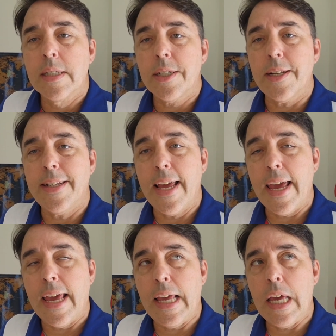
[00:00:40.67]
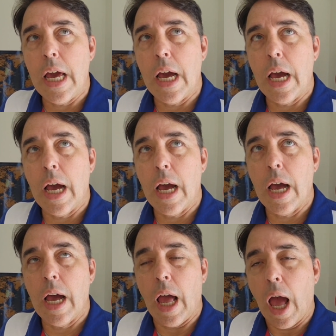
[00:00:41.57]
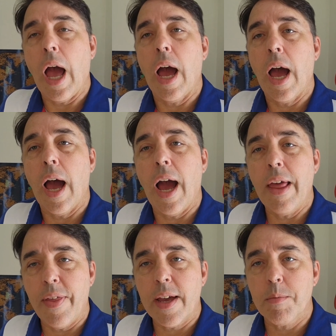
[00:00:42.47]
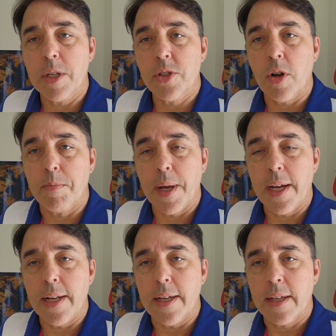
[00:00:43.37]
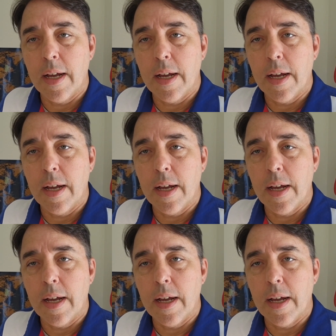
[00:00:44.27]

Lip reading: Today, I think I'm going to start painting.